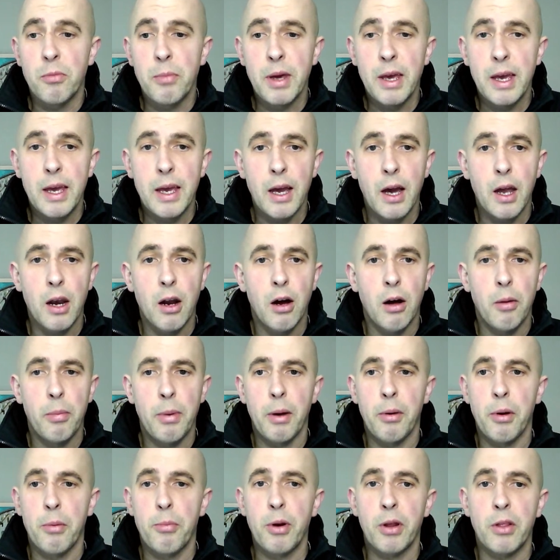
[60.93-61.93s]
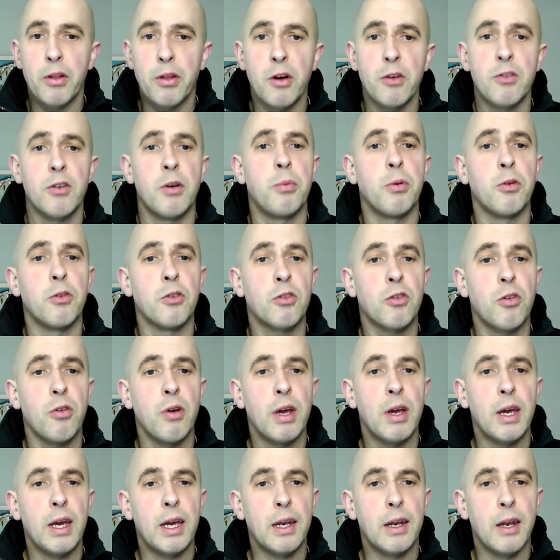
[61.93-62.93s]
me and I'll be able to bring those up on
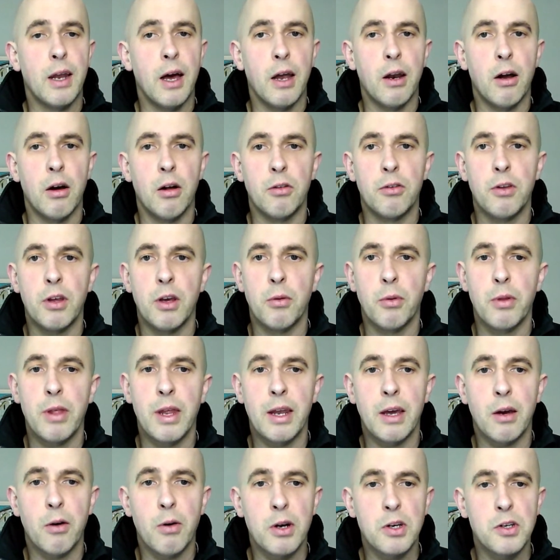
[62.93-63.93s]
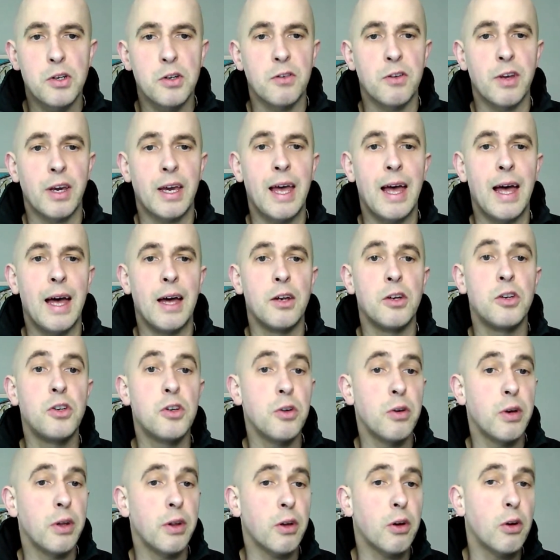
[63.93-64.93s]
screen, and I'll deal with any questions I can
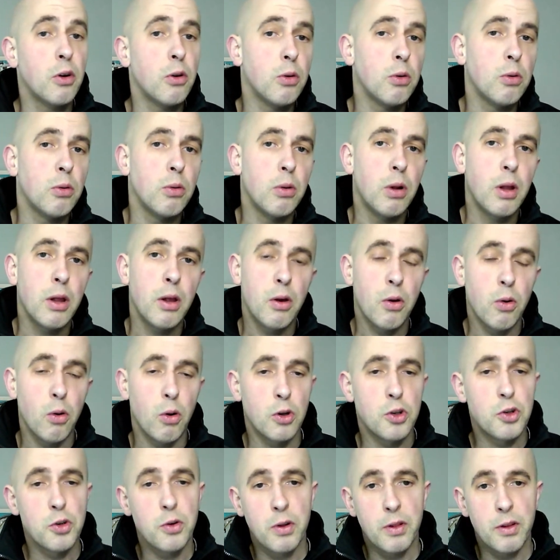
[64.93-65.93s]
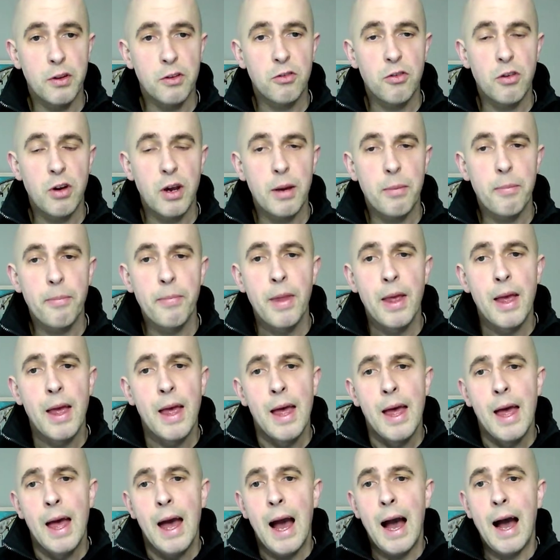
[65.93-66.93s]
during the call or during the stream.
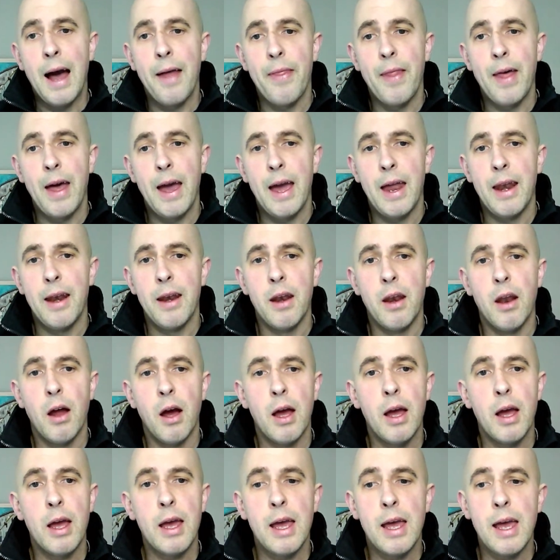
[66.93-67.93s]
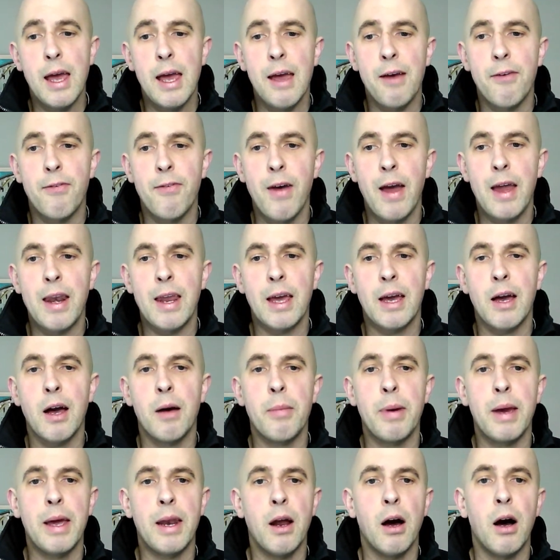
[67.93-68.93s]
And then if any
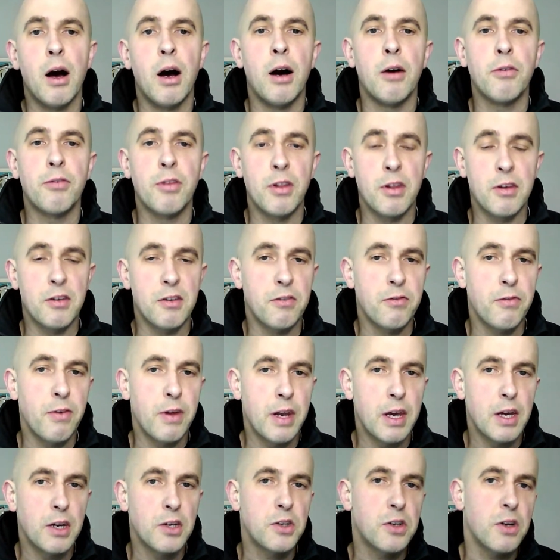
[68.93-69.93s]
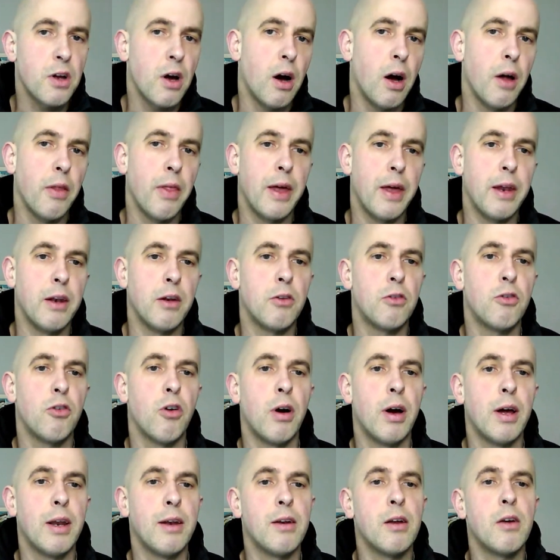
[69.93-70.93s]
come in after this is finished, I'll then
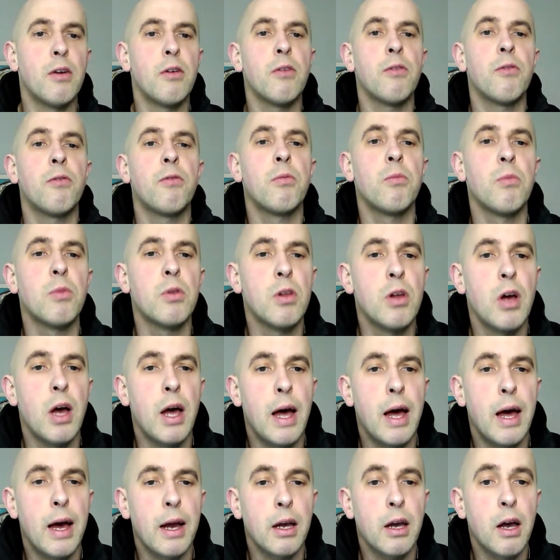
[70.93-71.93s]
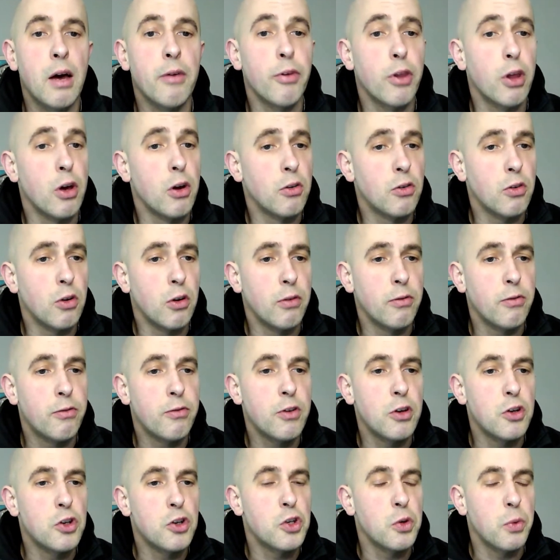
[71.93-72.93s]
try and cover those on
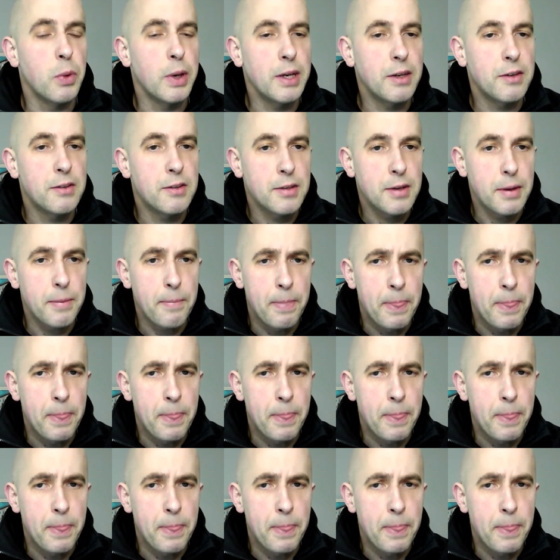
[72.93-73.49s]
future weeks.